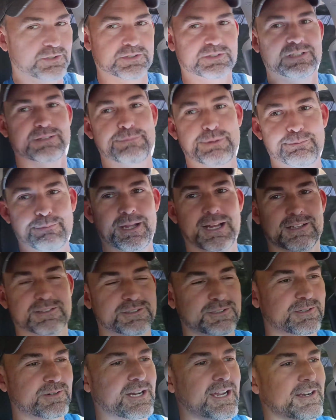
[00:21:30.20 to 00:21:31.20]
you can see me
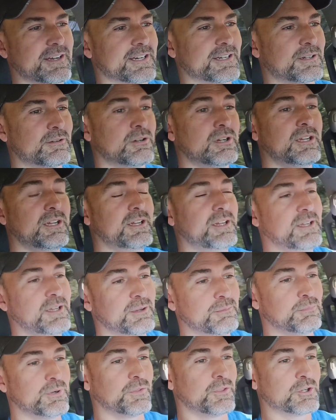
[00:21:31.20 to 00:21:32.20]
bouncing around here.
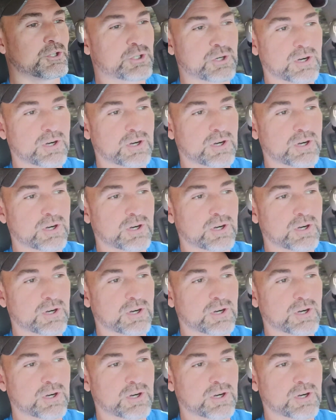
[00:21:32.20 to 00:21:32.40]
But the